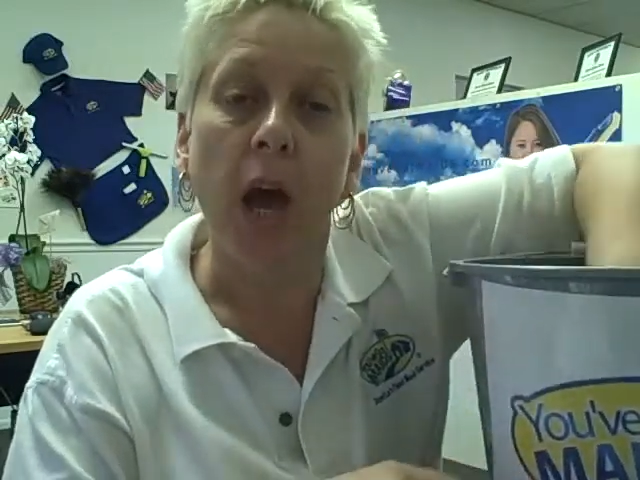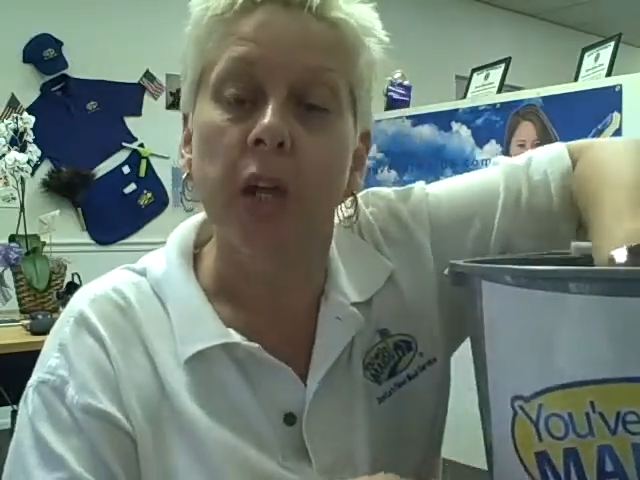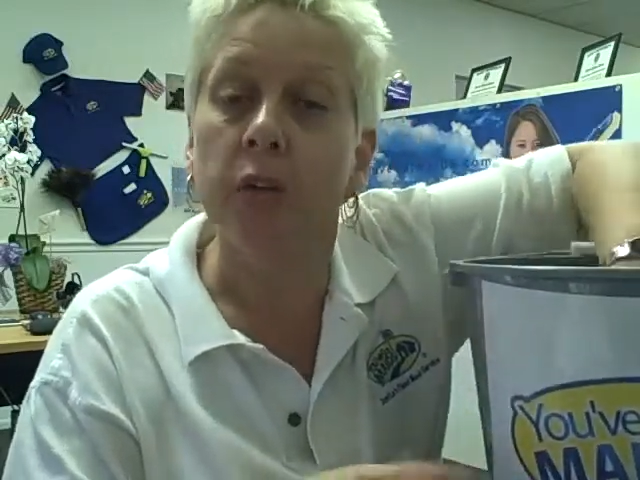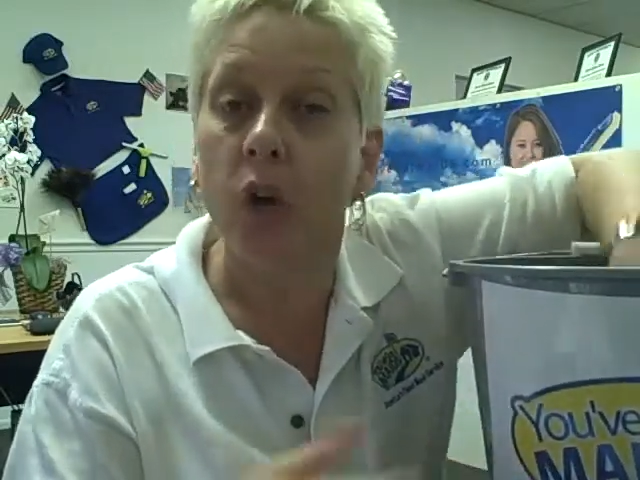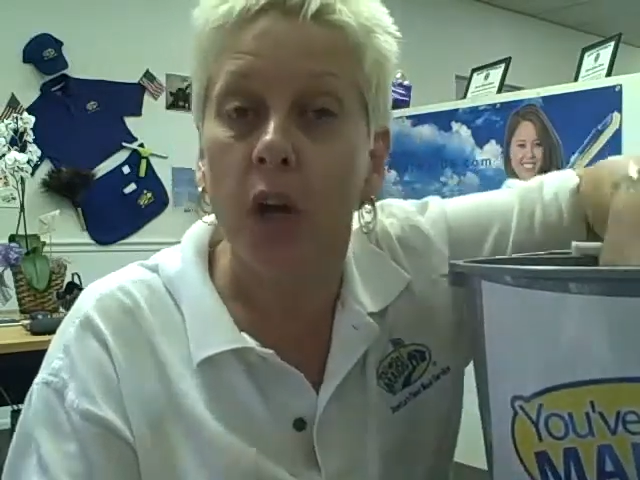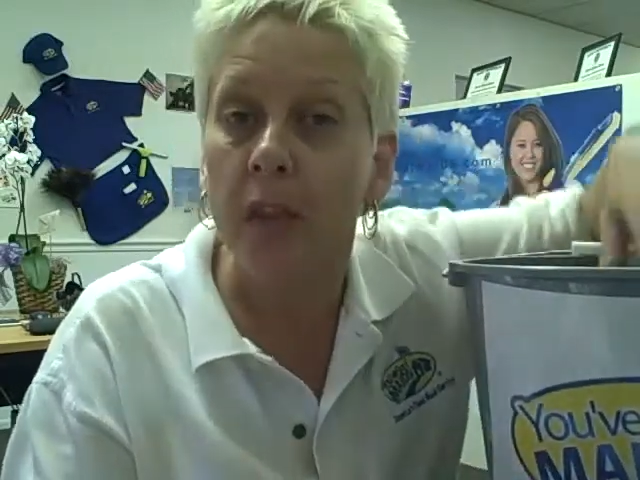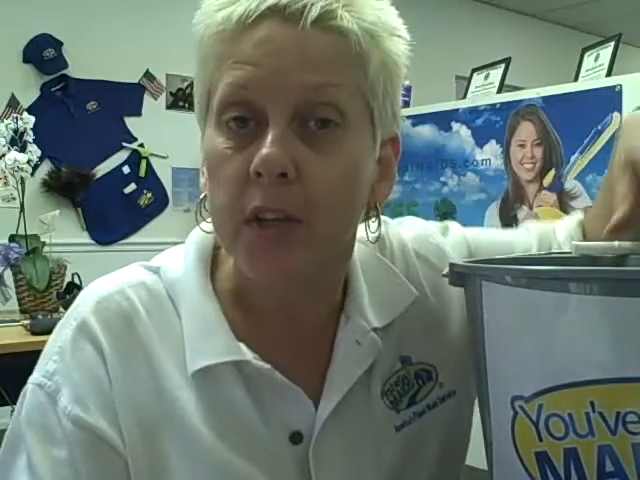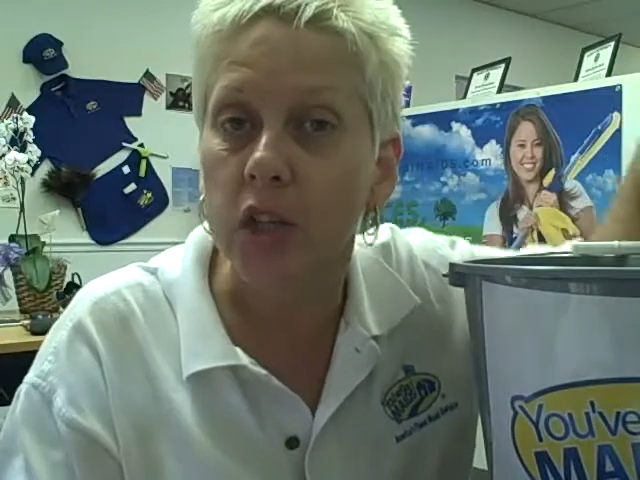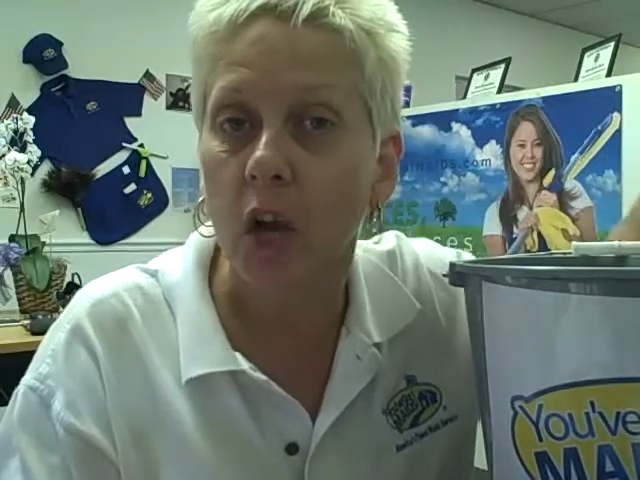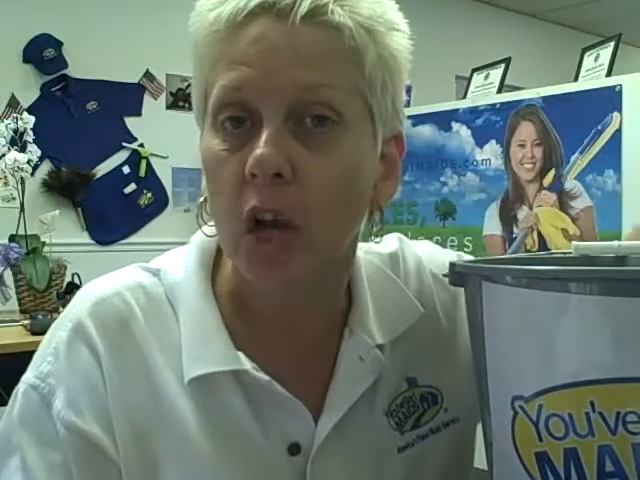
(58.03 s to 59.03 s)
and you've got
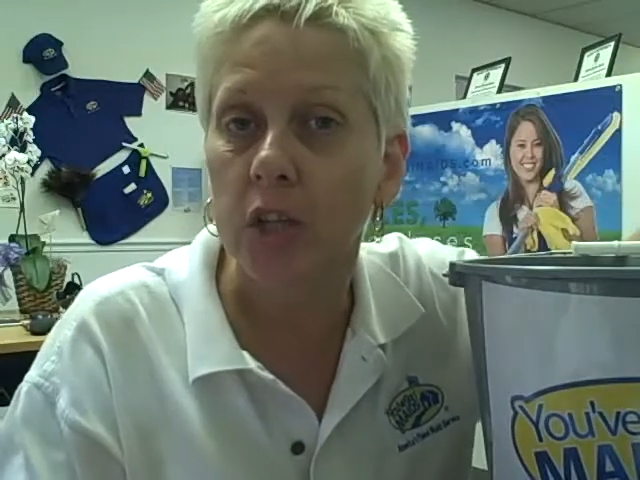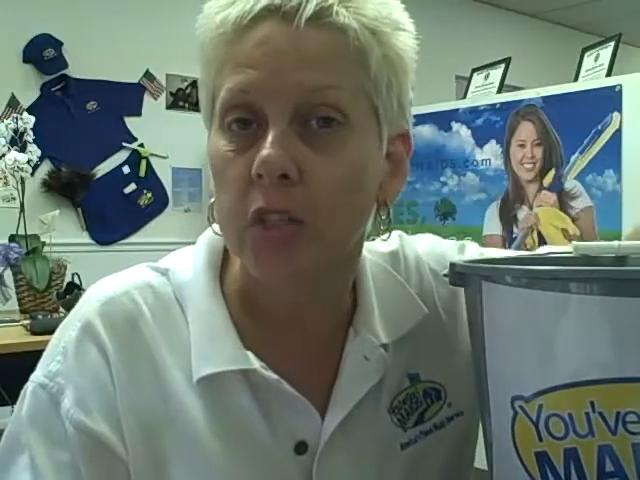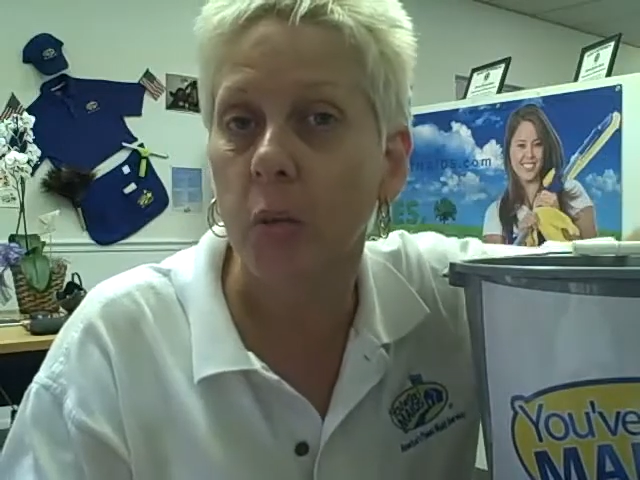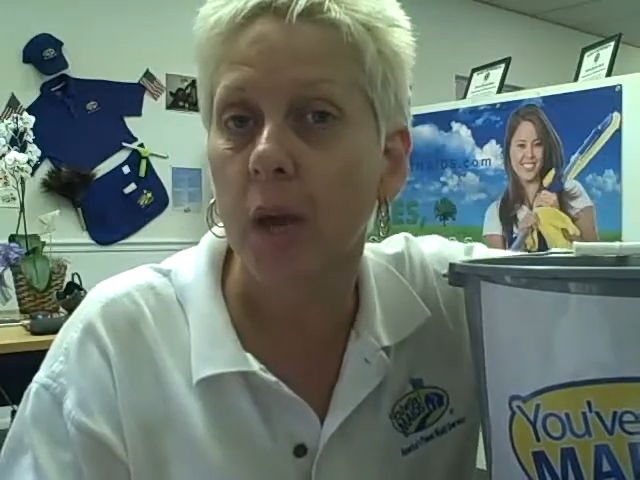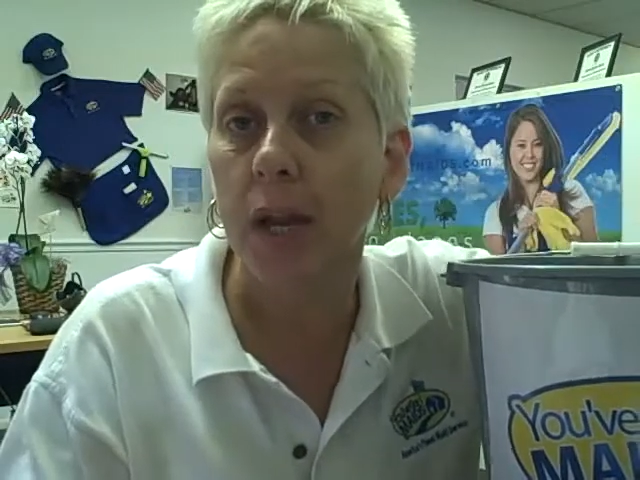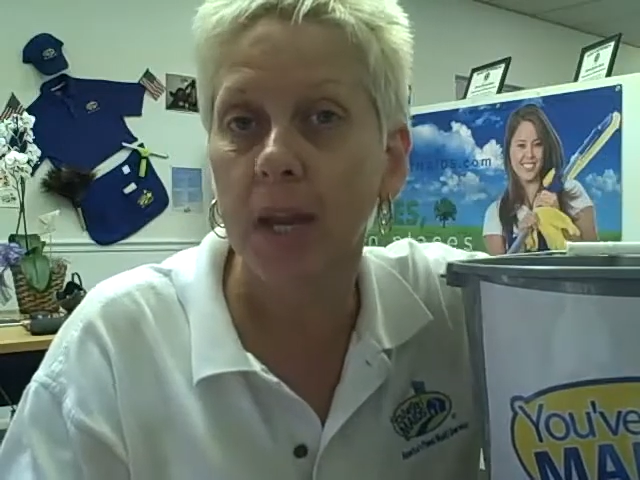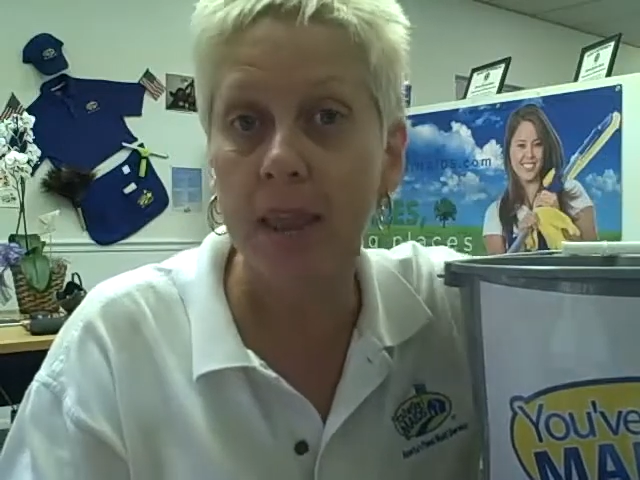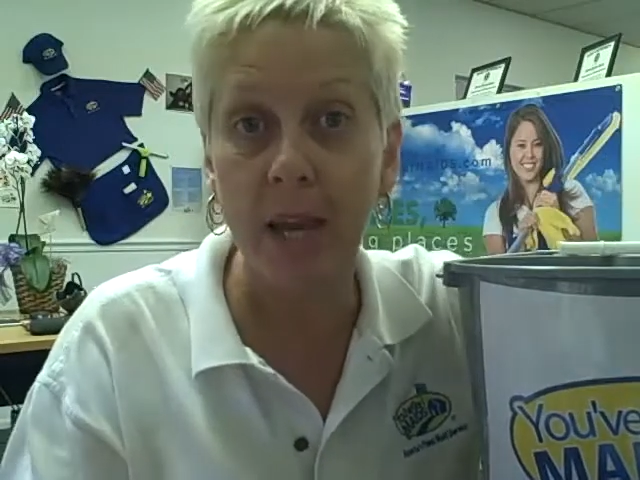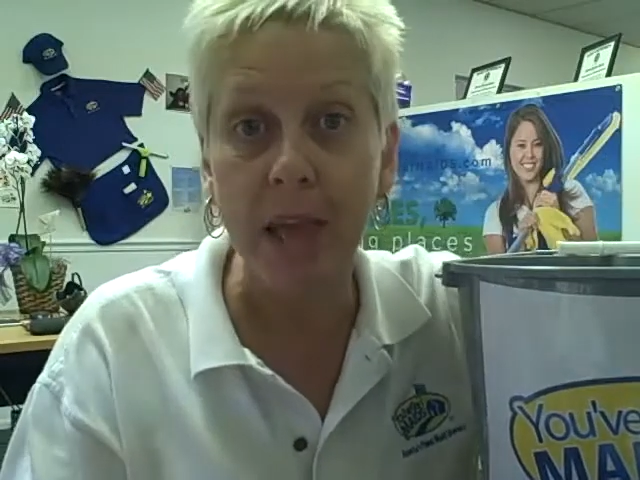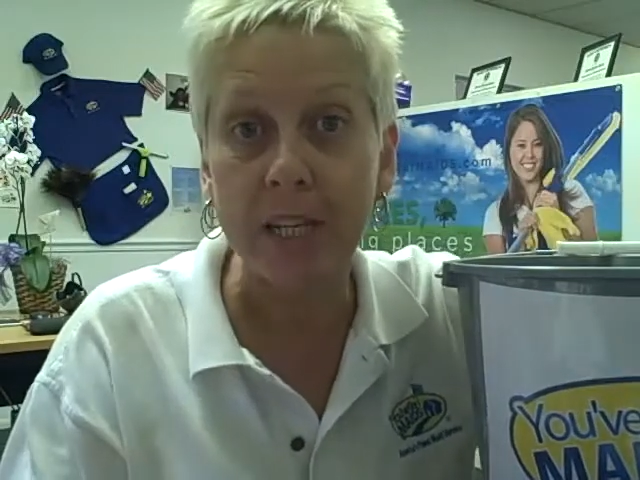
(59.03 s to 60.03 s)
another chance to win
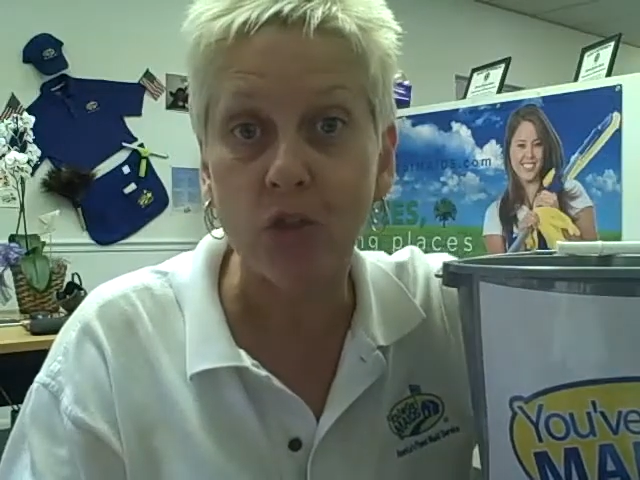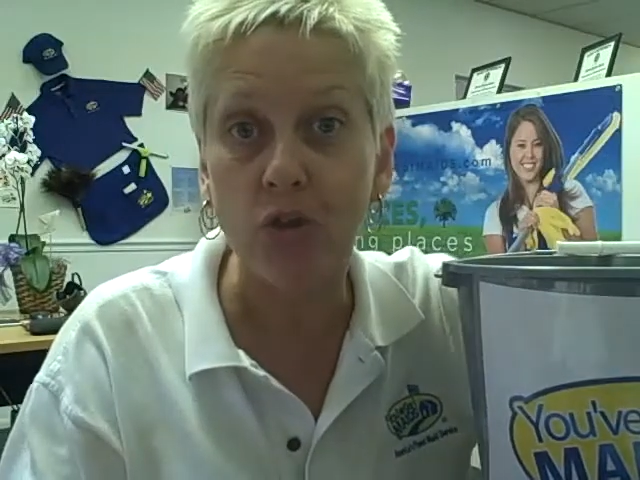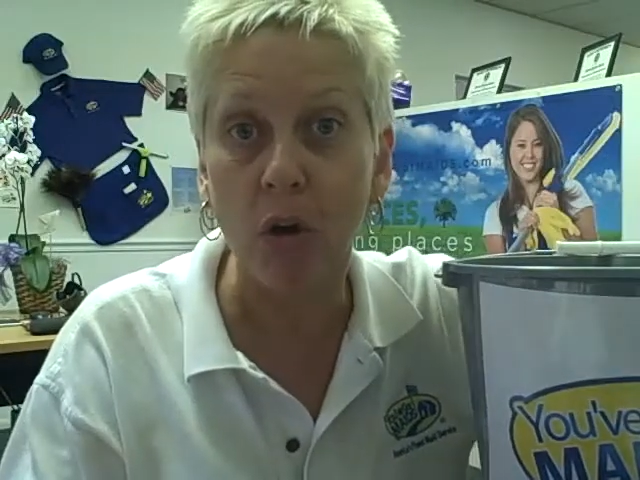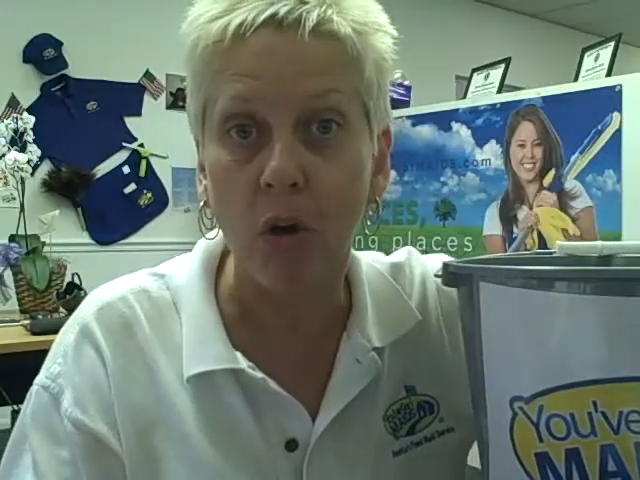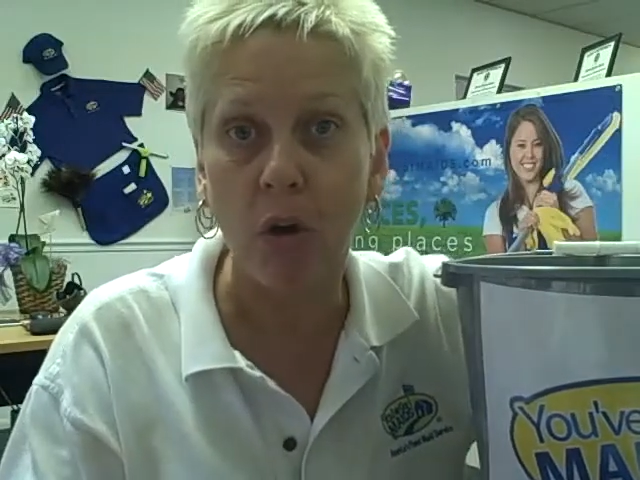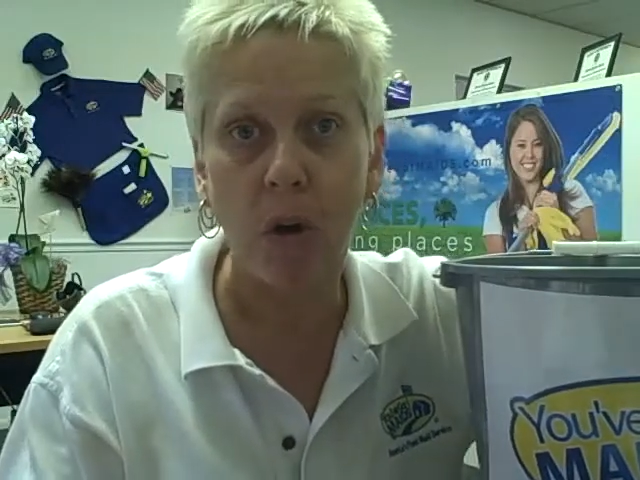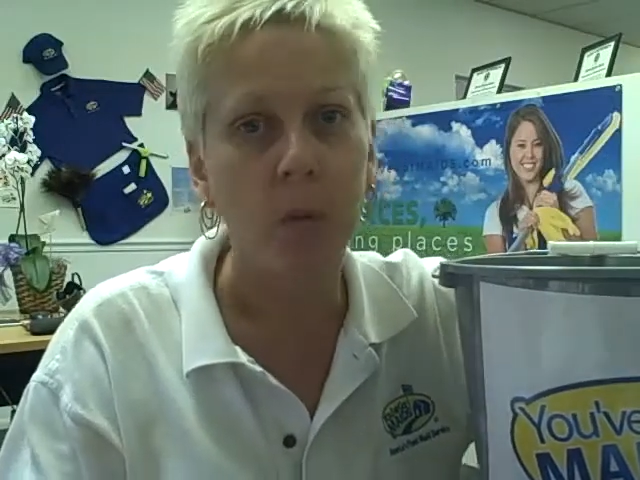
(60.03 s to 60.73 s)
in the next draw,